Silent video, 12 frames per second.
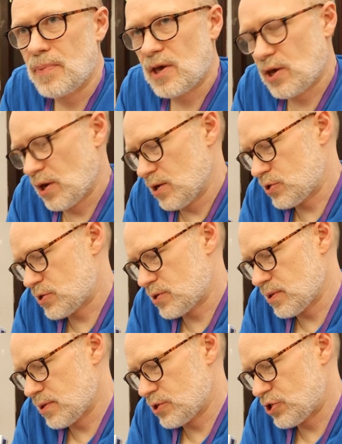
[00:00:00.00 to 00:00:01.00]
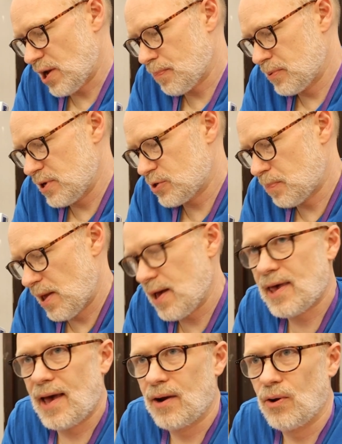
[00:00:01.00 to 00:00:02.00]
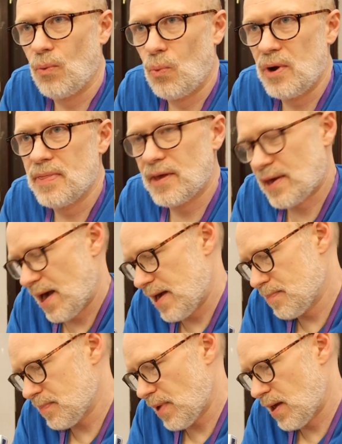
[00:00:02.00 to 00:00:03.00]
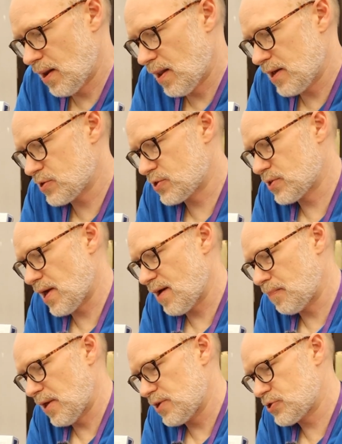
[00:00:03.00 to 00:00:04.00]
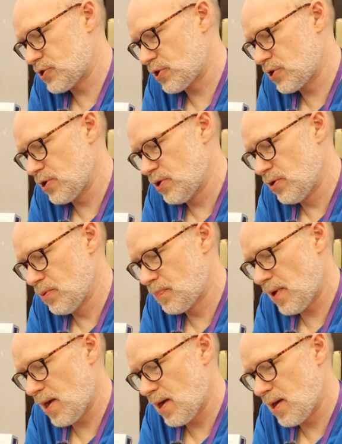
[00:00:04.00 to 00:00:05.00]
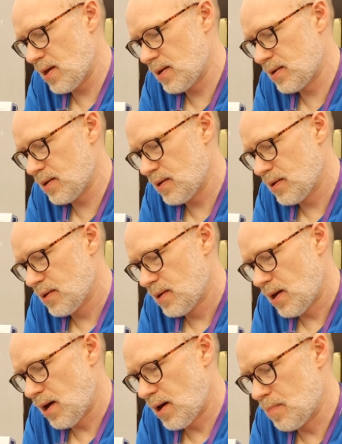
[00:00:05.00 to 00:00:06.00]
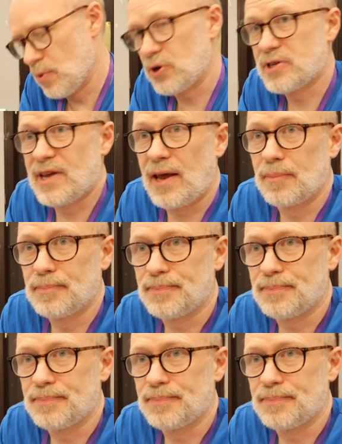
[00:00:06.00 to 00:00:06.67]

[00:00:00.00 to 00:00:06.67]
because the Japanese player cannot win the game unless they have placed a cube in Mukden.